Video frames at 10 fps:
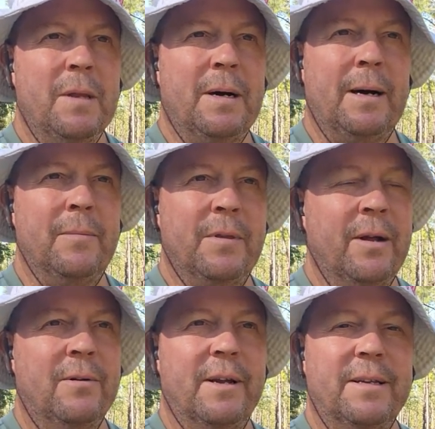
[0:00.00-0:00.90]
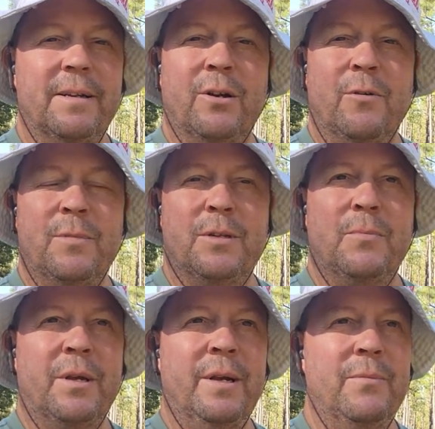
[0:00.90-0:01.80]
They don't like their government to
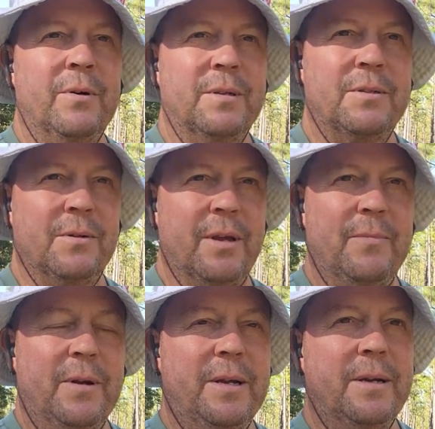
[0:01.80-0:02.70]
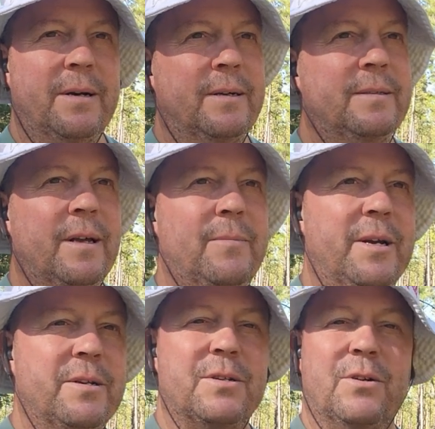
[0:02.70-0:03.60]
begin with, so they
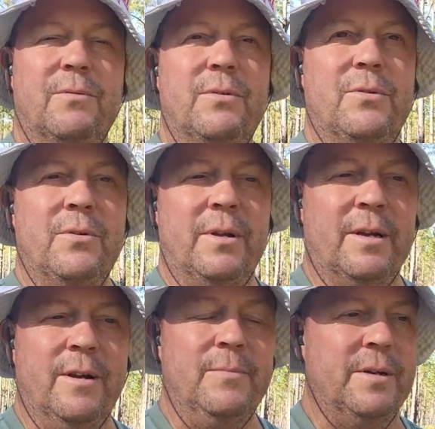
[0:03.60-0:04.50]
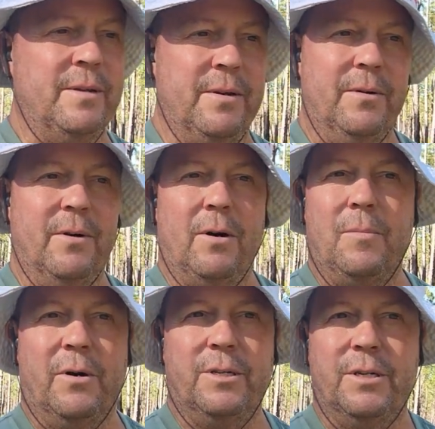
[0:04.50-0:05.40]
may just overthrow their government, and they're all
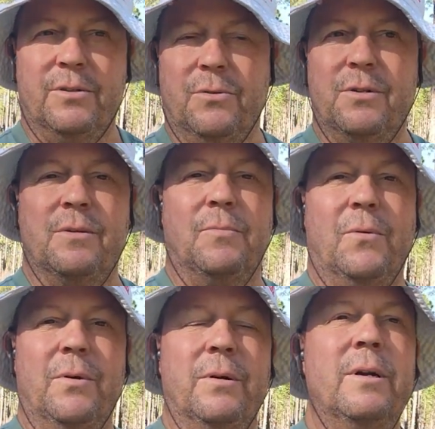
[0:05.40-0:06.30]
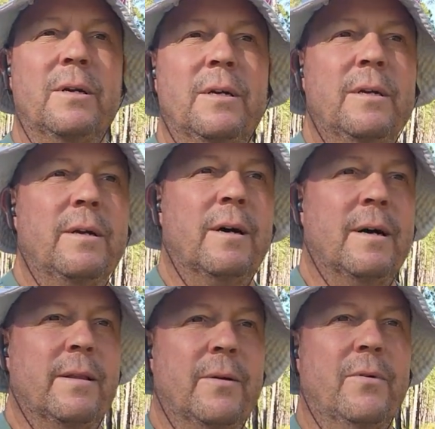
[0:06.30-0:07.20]
marching towards the border.
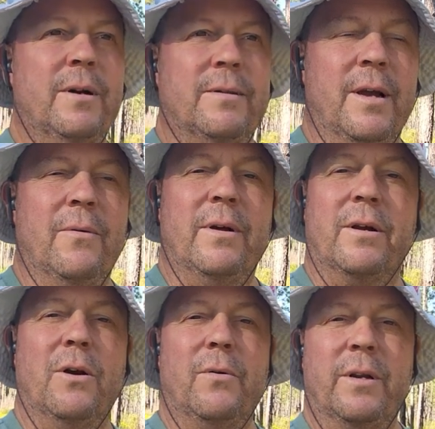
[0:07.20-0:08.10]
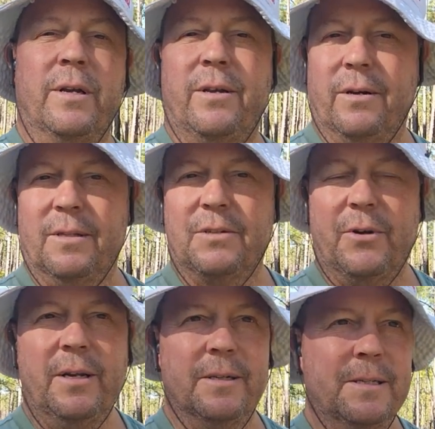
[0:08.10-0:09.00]
They want to go in and kill
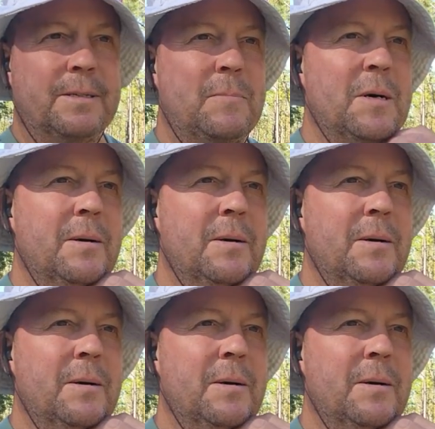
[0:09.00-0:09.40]
Israelis.